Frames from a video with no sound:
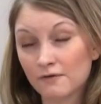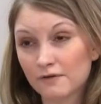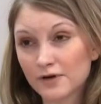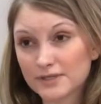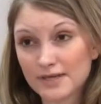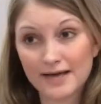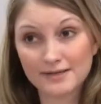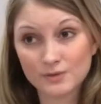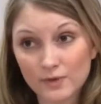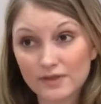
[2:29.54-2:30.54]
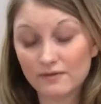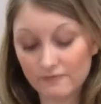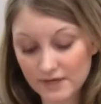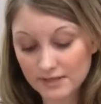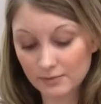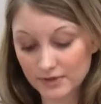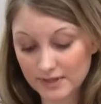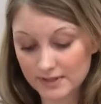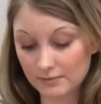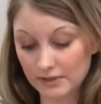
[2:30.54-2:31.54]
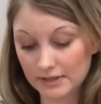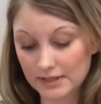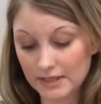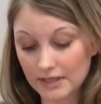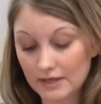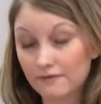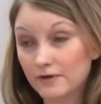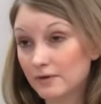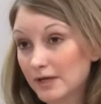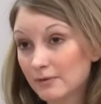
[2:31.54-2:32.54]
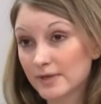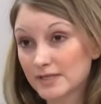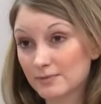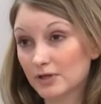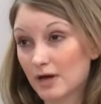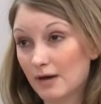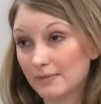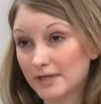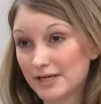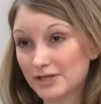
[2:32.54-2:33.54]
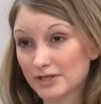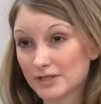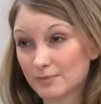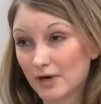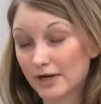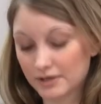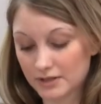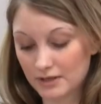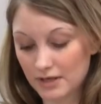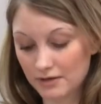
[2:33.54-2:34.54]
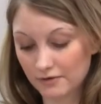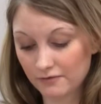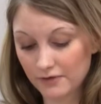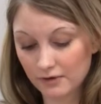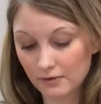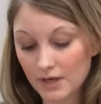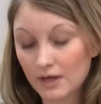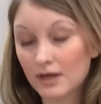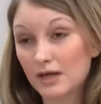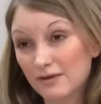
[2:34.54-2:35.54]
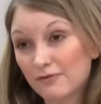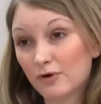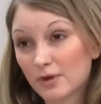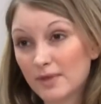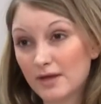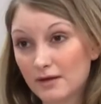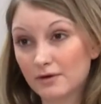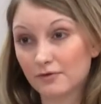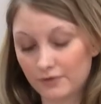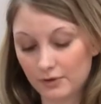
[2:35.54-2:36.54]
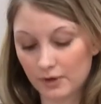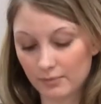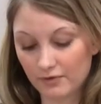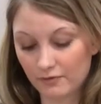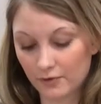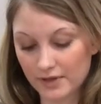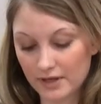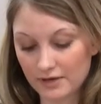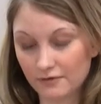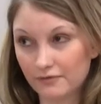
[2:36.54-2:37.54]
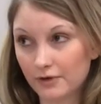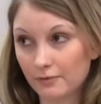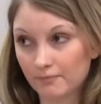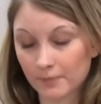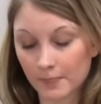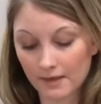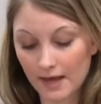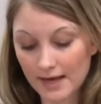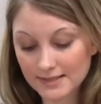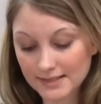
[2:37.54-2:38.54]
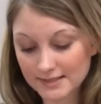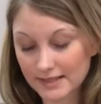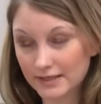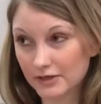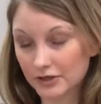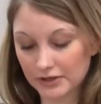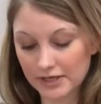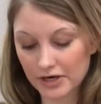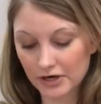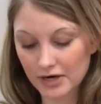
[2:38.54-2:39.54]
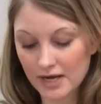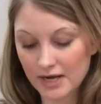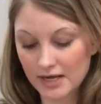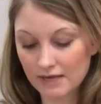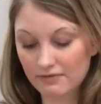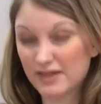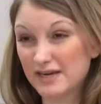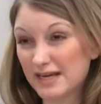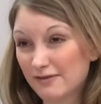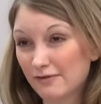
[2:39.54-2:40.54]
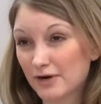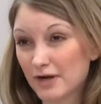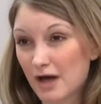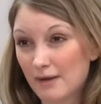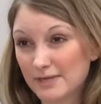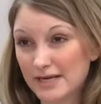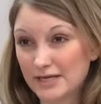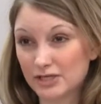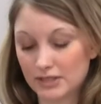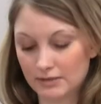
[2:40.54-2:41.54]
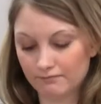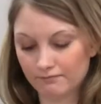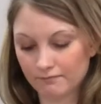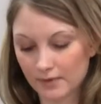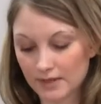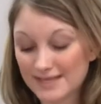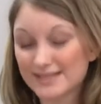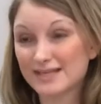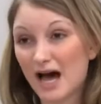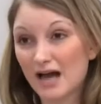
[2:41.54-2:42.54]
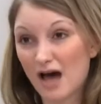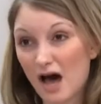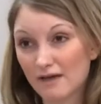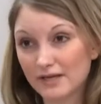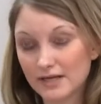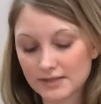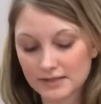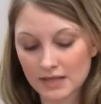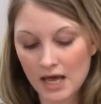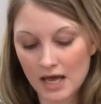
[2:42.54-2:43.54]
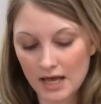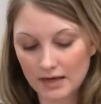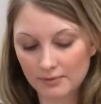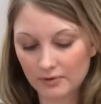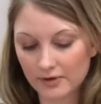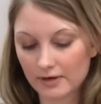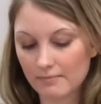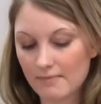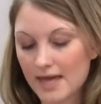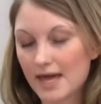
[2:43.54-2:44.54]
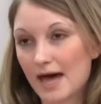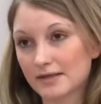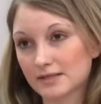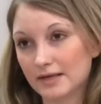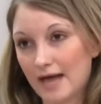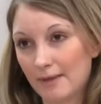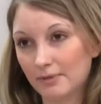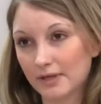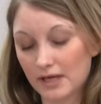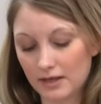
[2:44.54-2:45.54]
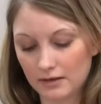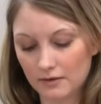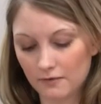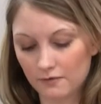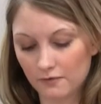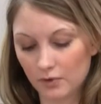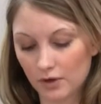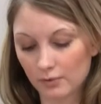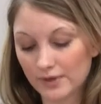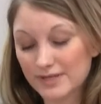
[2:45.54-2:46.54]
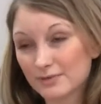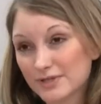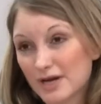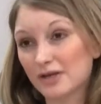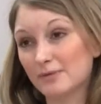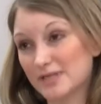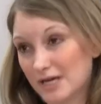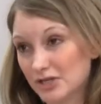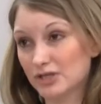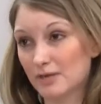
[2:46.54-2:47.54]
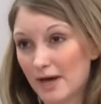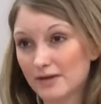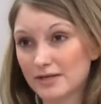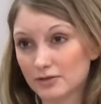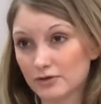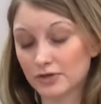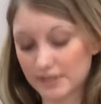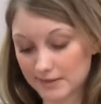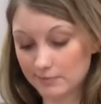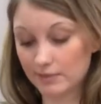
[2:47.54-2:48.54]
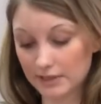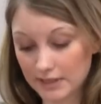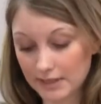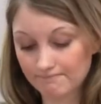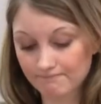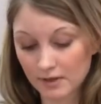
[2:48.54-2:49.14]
First, as with a visible disability, if you need reasonable accommodations prior to the interview, inform the interviewer before the interview. As I stated earlier, if the need for an accommodation is not obvious, an employer may ask an applicant for reasonable documentation about his or her disability.